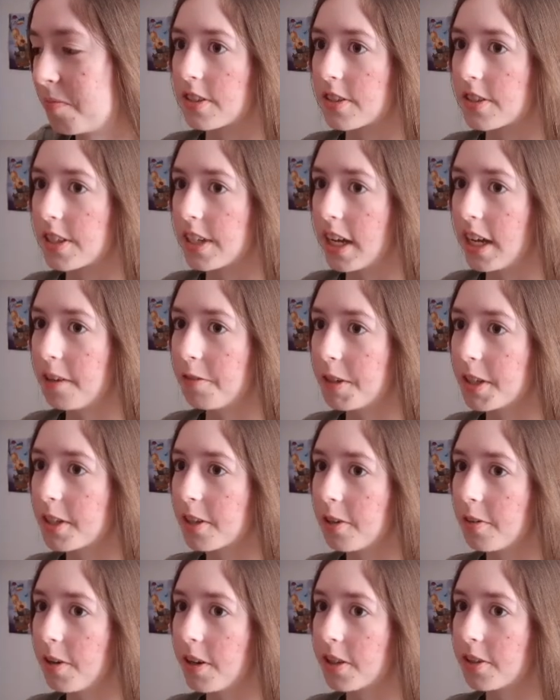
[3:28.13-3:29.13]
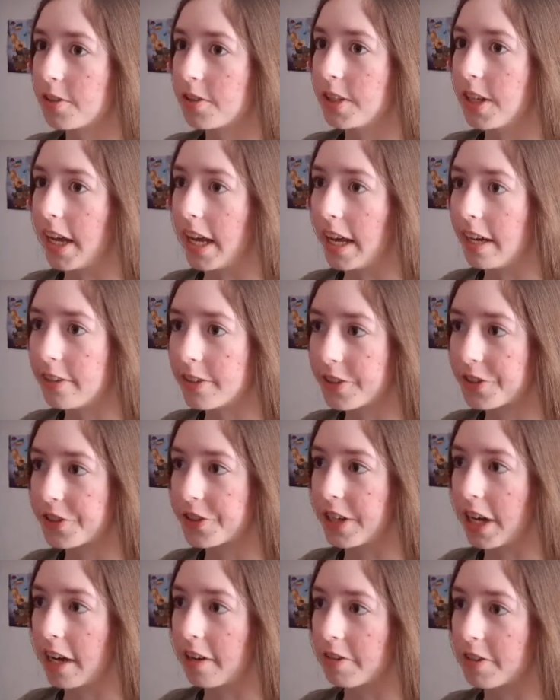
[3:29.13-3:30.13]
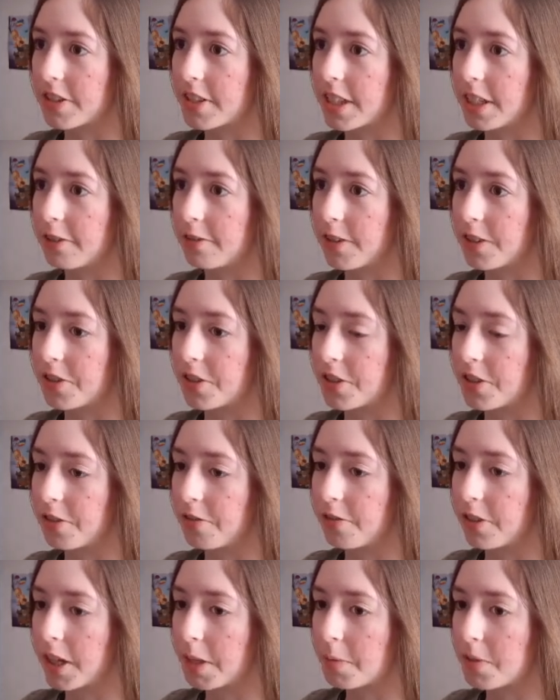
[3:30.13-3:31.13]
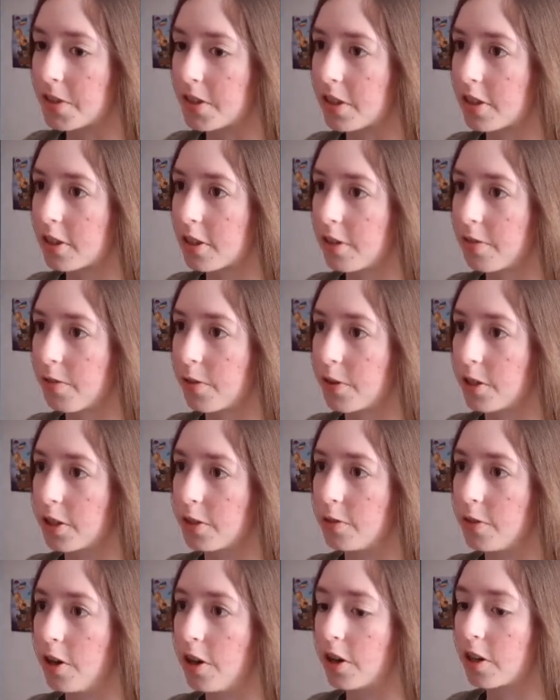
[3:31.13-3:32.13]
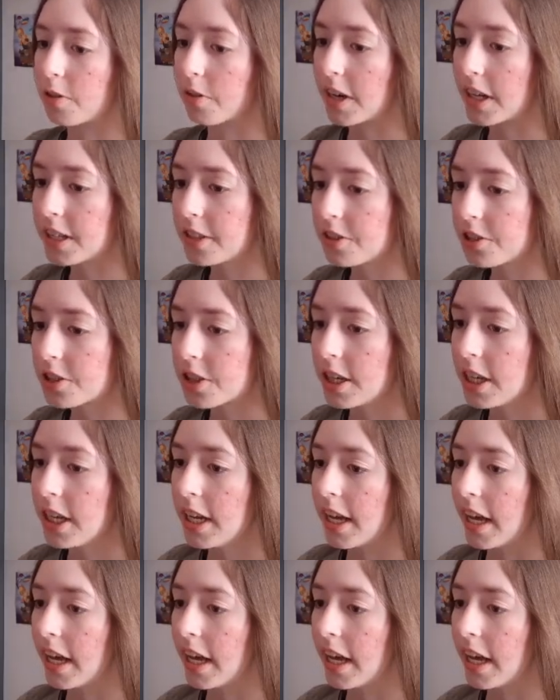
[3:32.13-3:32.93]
So now we go on to the Elder Shadow Scale versus the Flame Stalker for the long range,